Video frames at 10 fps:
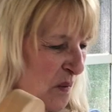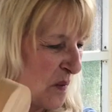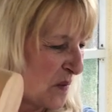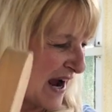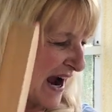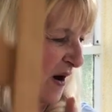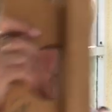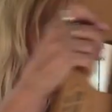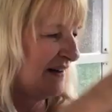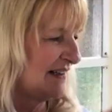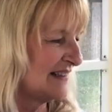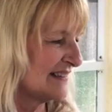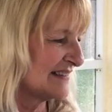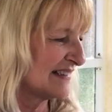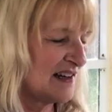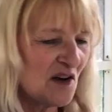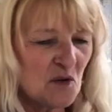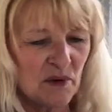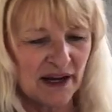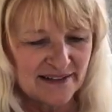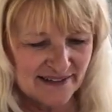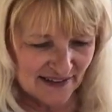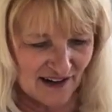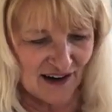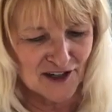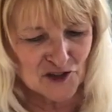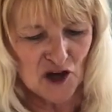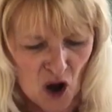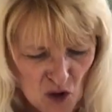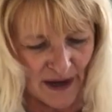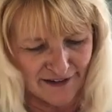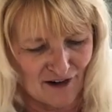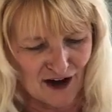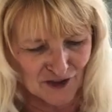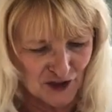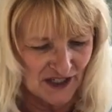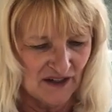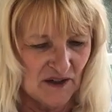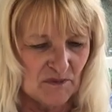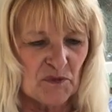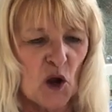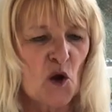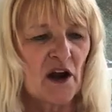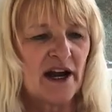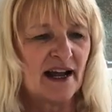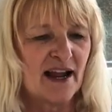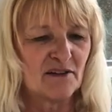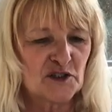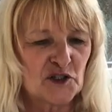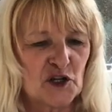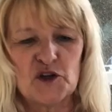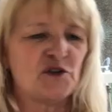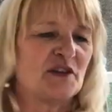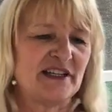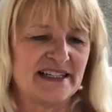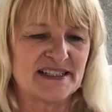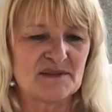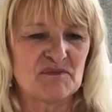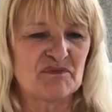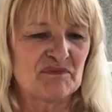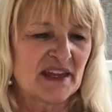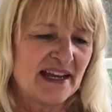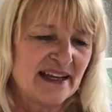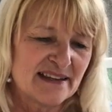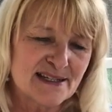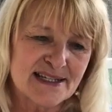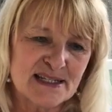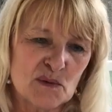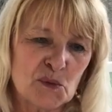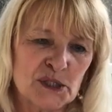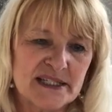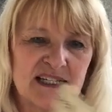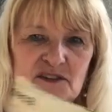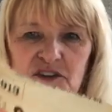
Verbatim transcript: wow. Oh my gosh. Oh my gosh. All right, I have to show you these. This is Simplicity